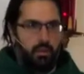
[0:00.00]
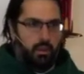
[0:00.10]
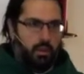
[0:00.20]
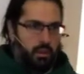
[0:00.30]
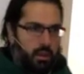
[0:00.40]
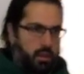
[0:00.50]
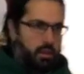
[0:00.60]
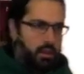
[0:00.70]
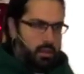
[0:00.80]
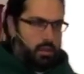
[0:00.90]

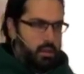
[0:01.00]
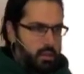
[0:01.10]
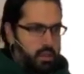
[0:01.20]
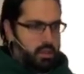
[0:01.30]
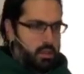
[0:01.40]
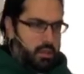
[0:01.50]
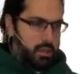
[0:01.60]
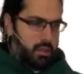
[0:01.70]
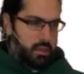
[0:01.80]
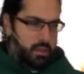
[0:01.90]

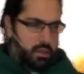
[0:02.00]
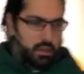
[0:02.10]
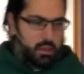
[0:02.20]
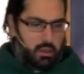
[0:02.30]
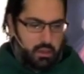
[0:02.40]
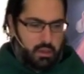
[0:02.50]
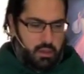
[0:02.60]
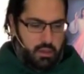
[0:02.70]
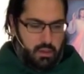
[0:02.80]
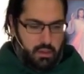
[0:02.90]

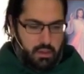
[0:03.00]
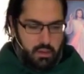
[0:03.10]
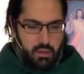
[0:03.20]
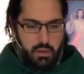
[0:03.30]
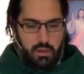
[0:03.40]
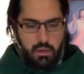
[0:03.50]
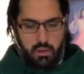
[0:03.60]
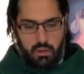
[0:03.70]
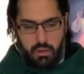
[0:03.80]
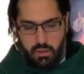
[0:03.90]

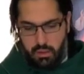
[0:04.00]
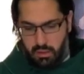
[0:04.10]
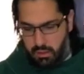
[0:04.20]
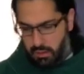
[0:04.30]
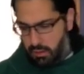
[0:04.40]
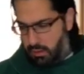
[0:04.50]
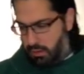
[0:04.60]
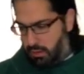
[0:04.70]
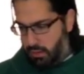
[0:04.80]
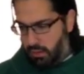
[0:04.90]

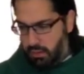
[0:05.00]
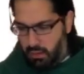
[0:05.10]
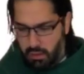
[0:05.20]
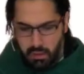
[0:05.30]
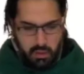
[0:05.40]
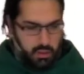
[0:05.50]
(silence)